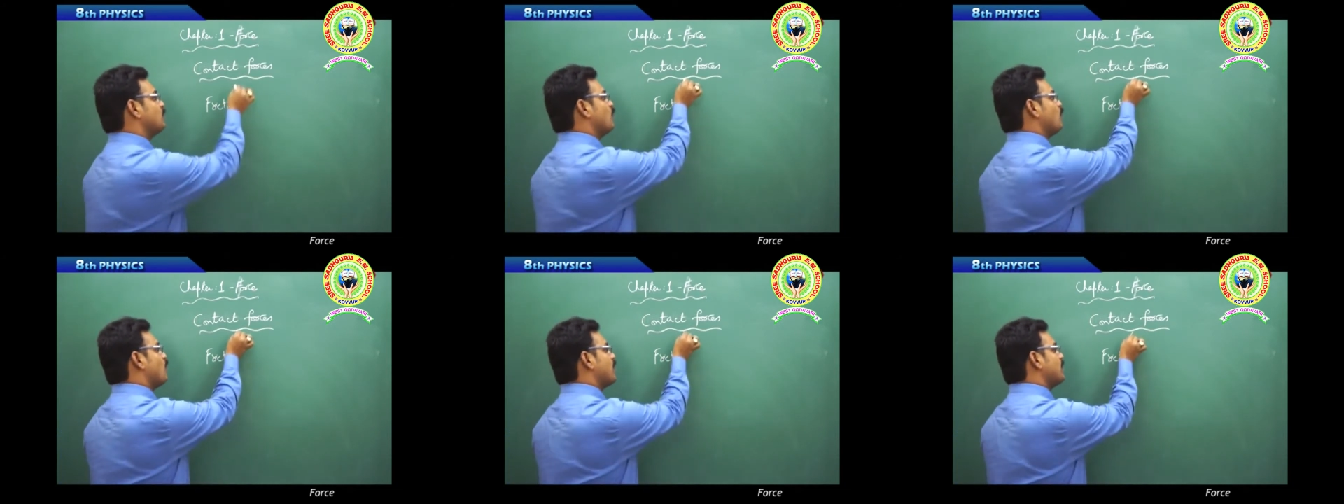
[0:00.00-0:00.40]

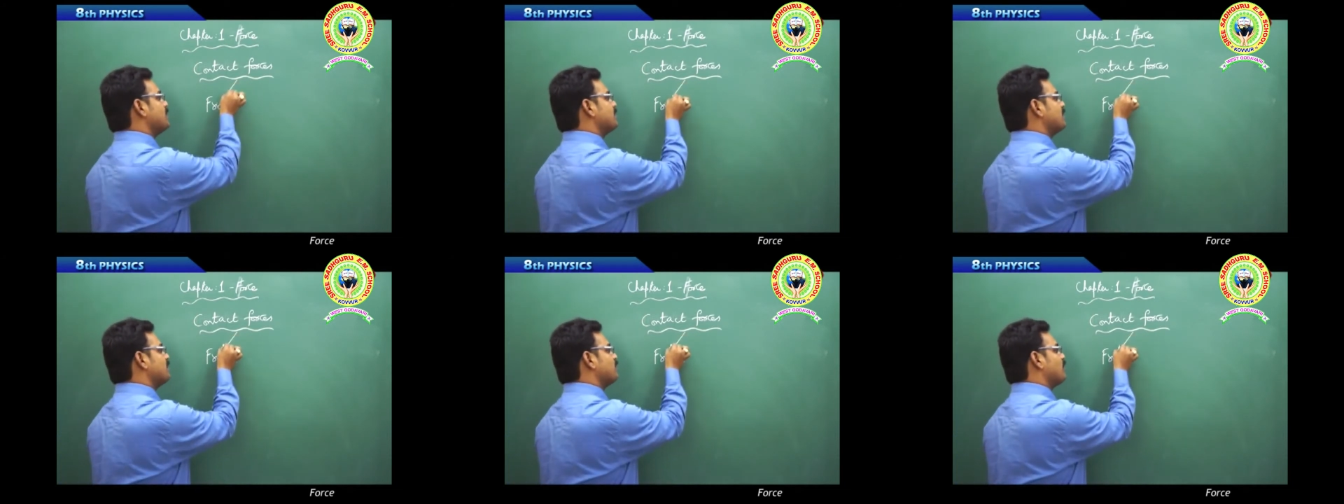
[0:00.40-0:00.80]

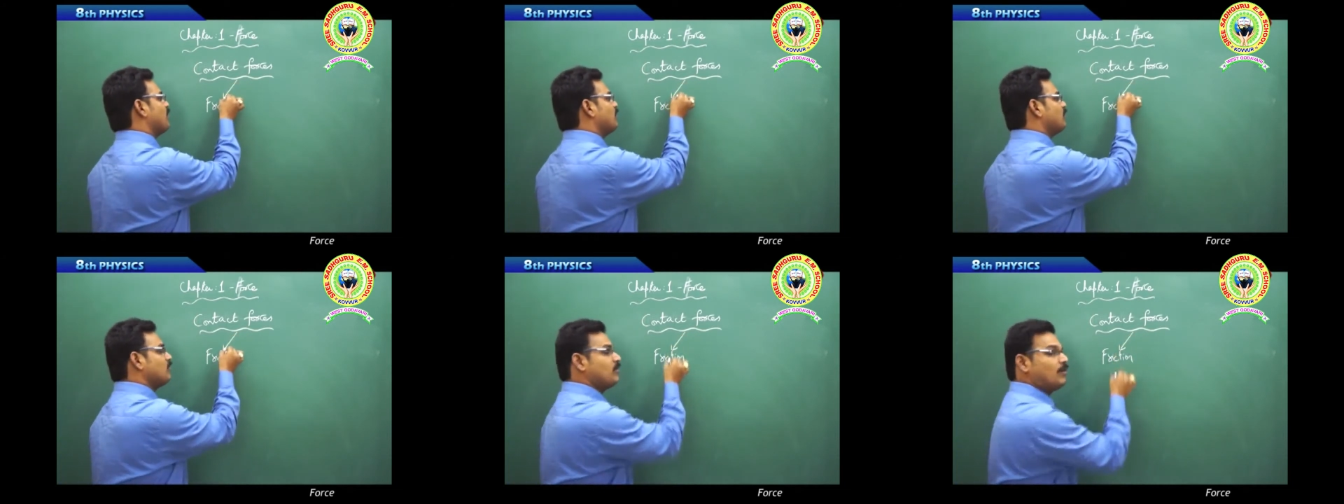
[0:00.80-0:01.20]
one type
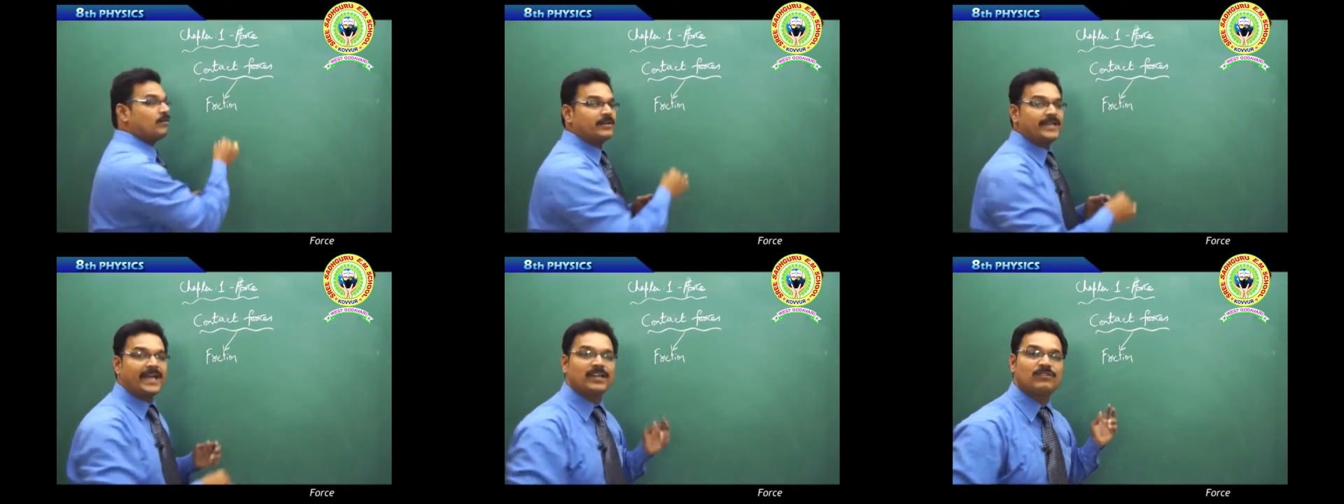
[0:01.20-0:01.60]
of
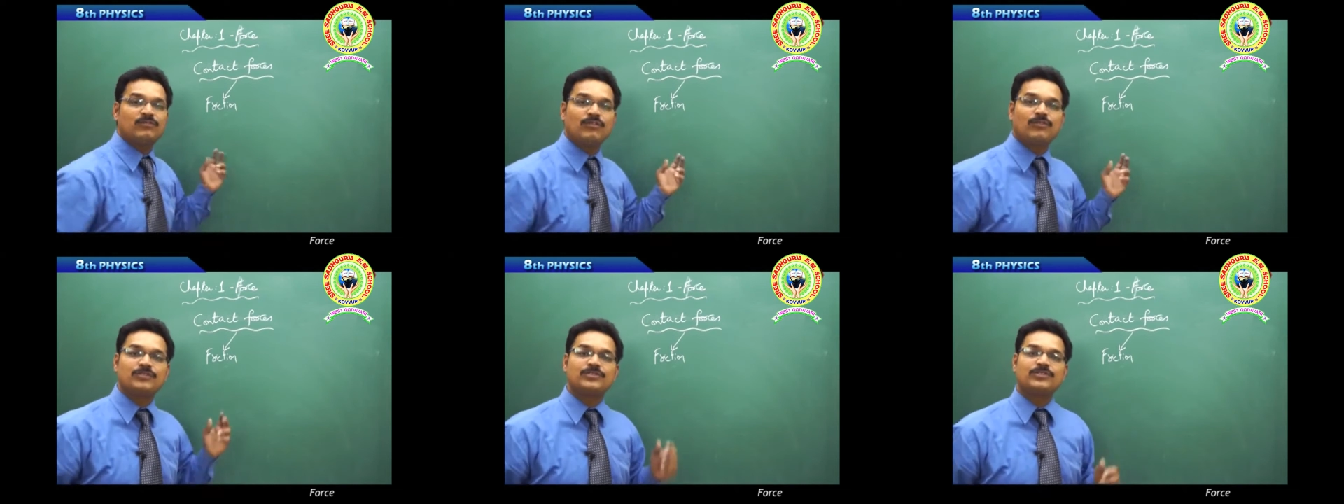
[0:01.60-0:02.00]
contact
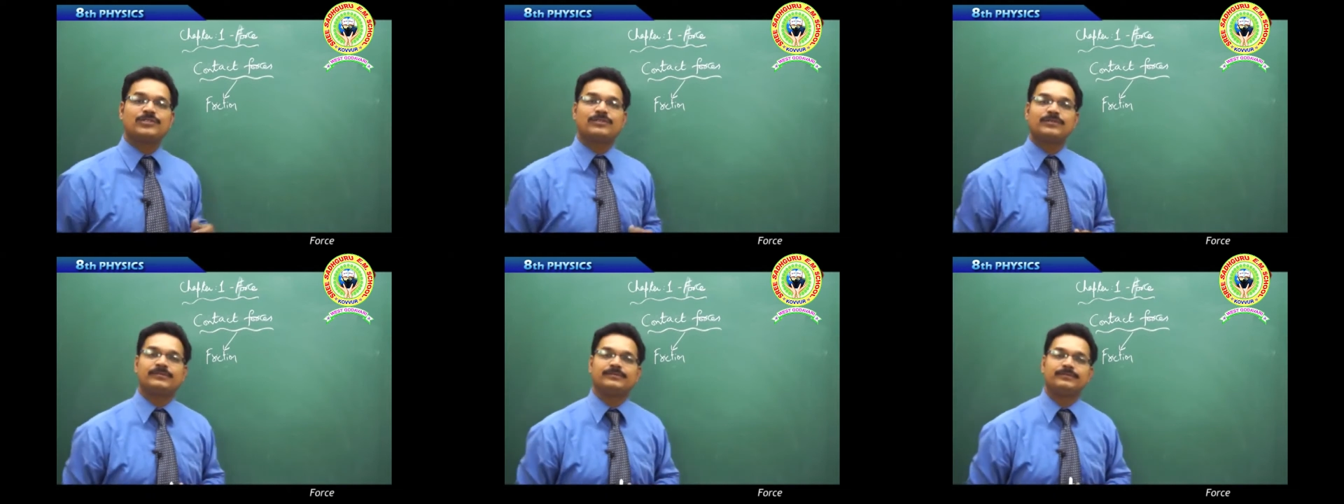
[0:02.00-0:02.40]
force.